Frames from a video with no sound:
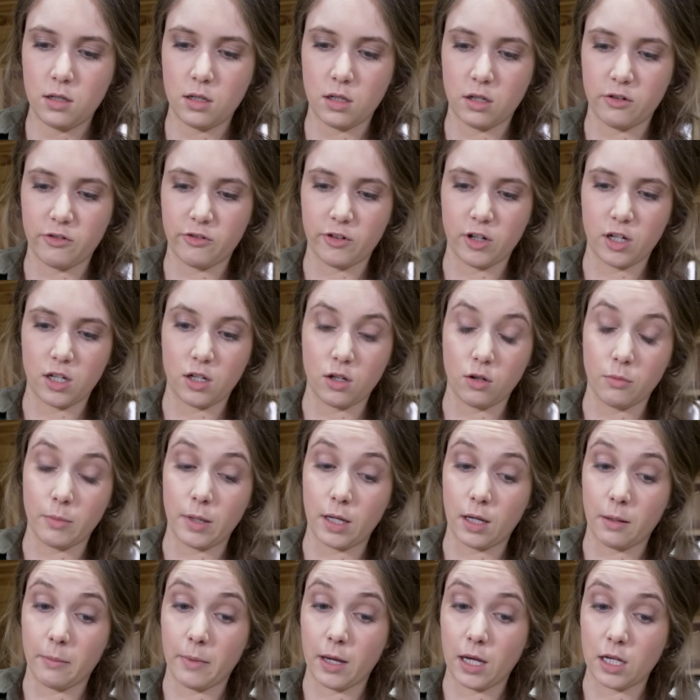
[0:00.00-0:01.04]
If I don't
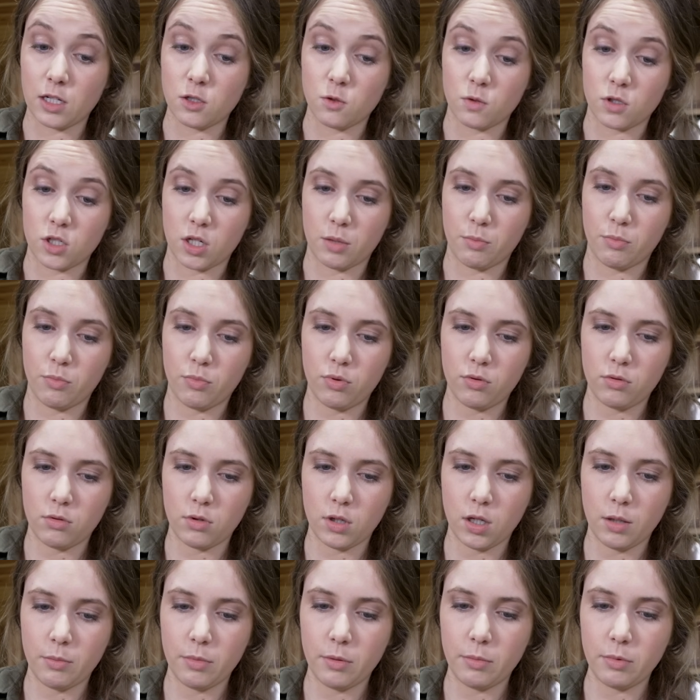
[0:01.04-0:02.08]
make a mess, which I
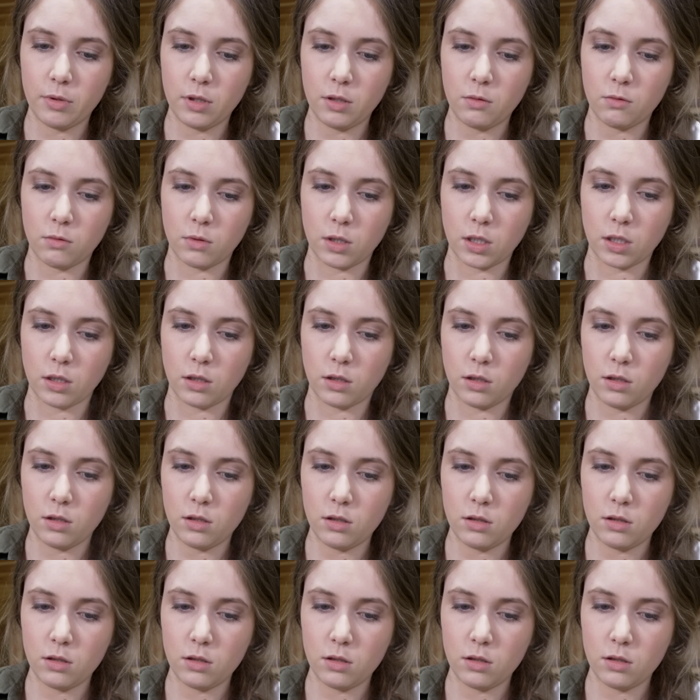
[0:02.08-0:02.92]
probably will.